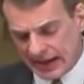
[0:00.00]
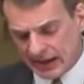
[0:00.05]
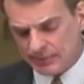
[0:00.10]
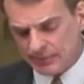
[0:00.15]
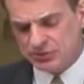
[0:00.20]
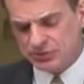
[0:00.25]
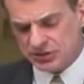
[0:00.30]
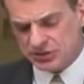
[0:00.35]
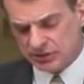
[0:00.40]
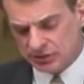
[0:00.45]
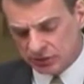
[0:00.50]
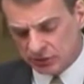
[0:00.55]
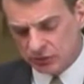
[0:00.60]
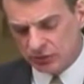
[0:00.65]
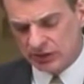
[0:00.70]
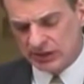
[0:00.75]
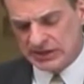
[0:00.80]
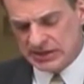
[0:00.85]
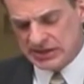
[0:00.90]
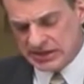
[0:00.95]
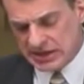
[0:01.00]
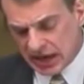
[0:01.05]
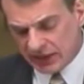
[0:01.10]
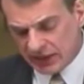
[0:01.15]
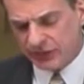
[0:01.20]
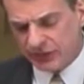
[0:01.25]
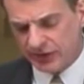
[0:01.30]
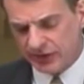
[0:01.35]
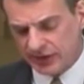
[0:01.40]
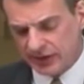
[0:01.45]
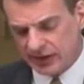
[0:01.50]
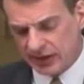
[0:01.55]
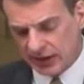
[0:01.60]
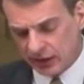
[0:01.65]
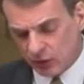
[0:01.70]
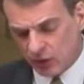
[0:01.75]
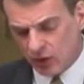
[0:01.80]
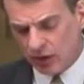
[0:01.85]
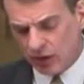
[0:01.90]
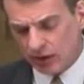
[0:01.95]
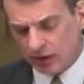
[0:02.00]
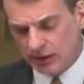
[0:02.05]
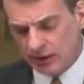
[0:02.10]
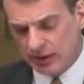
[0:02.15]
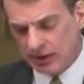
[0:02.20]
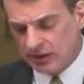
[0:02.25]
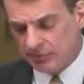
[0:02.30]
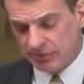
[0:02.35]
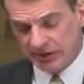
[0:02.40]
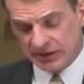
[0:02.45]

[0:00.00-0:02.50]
absolutely nothing at all,